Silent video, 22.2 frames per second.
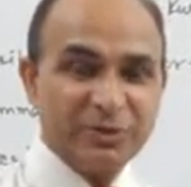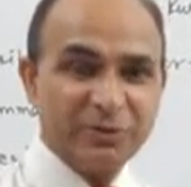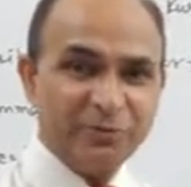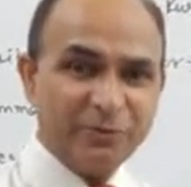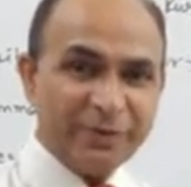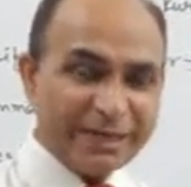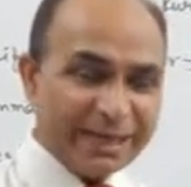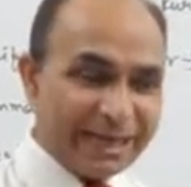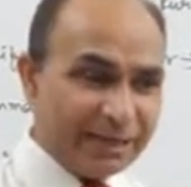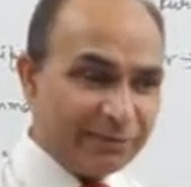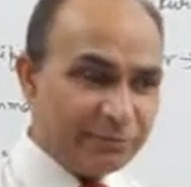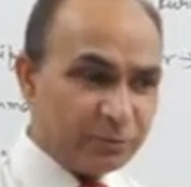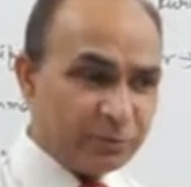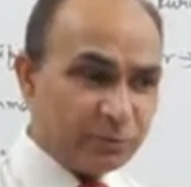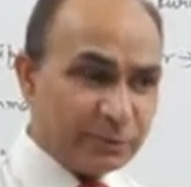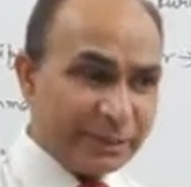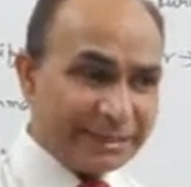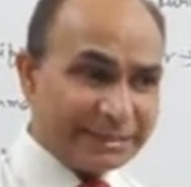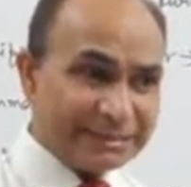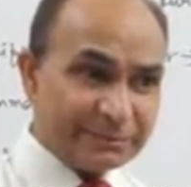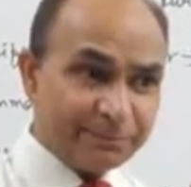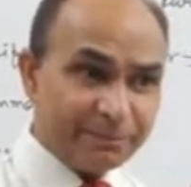We have to
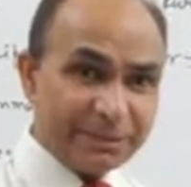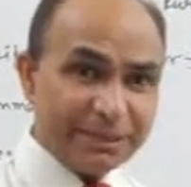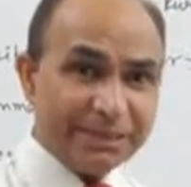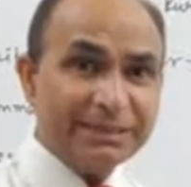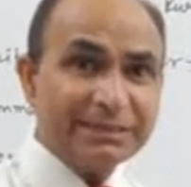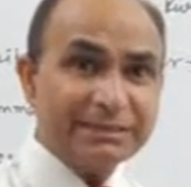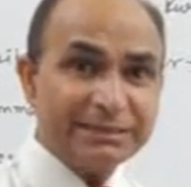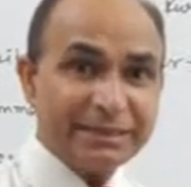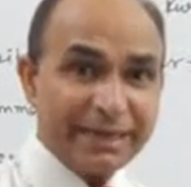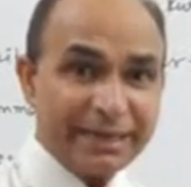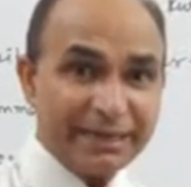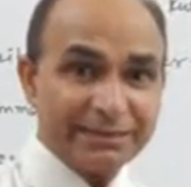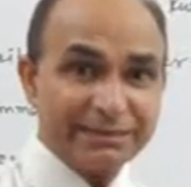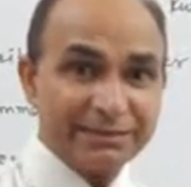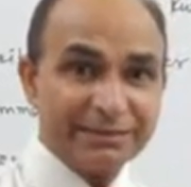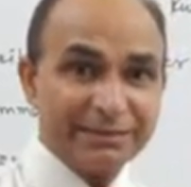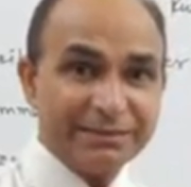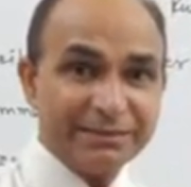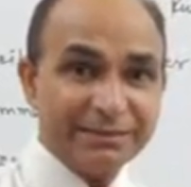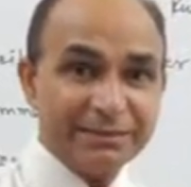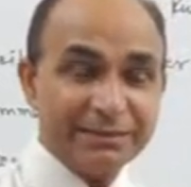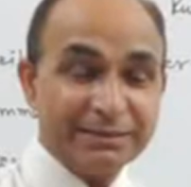explain that
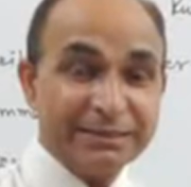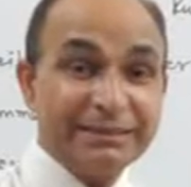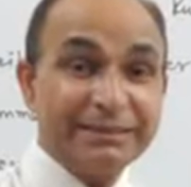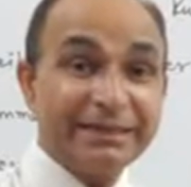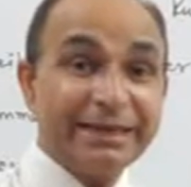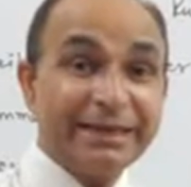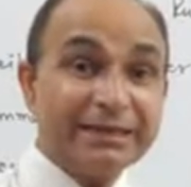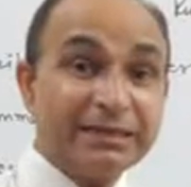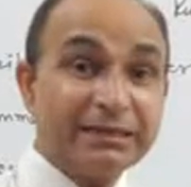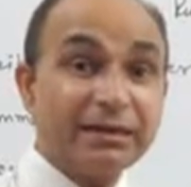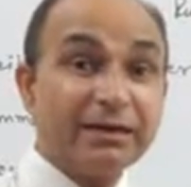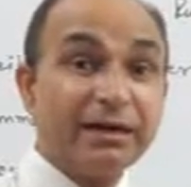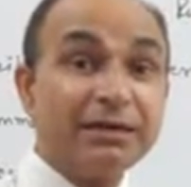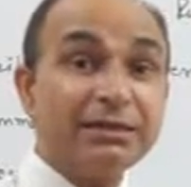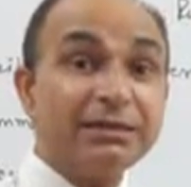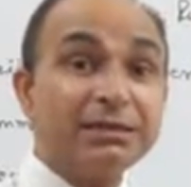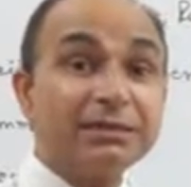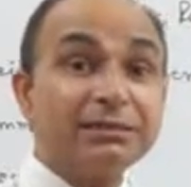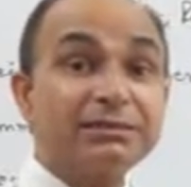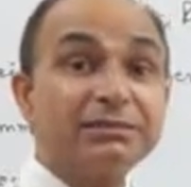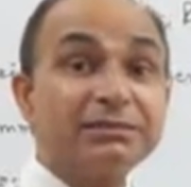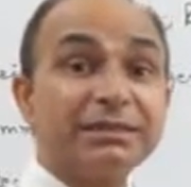in an
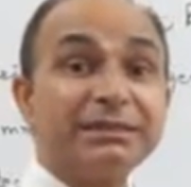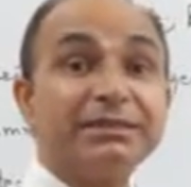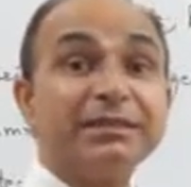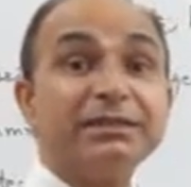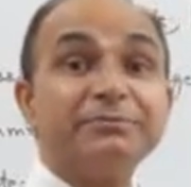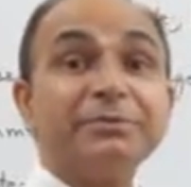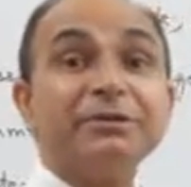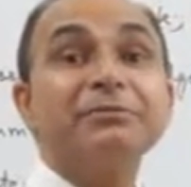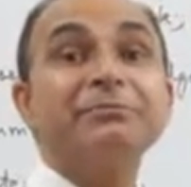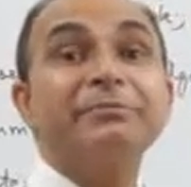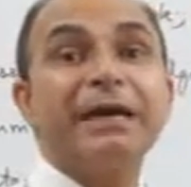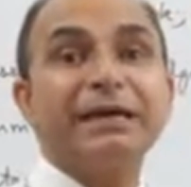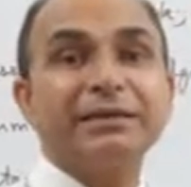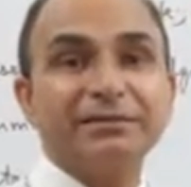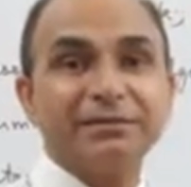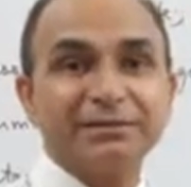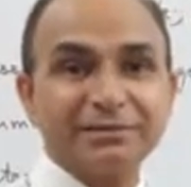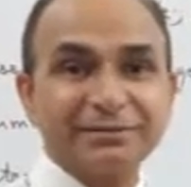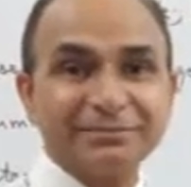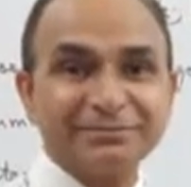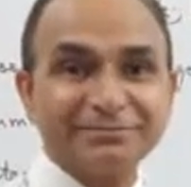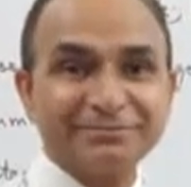understandable
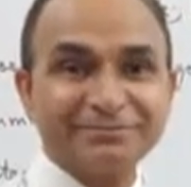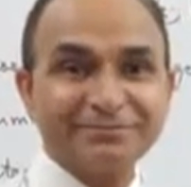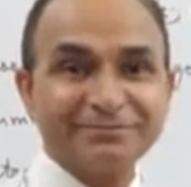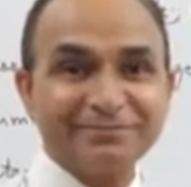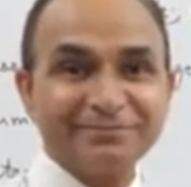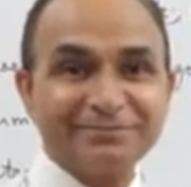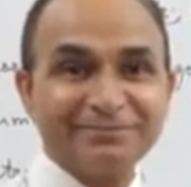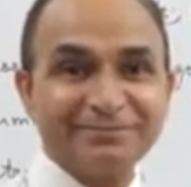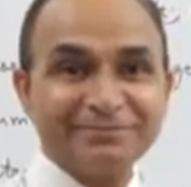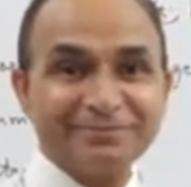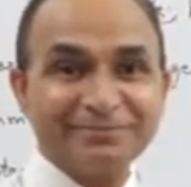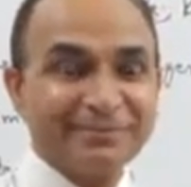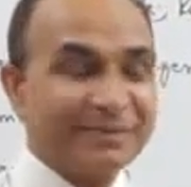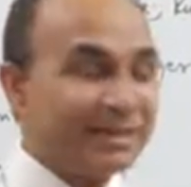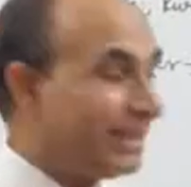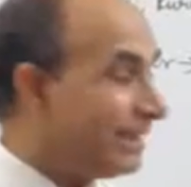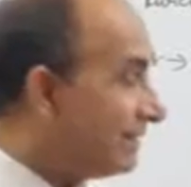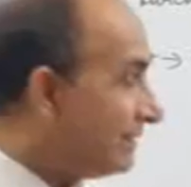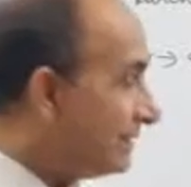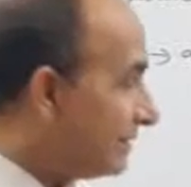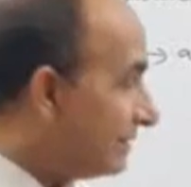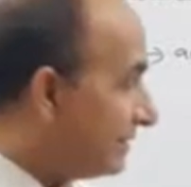manner,
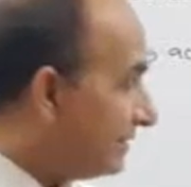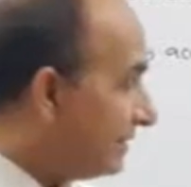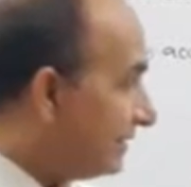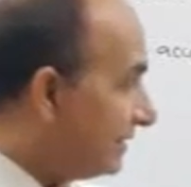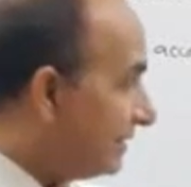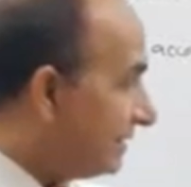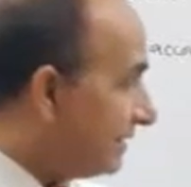and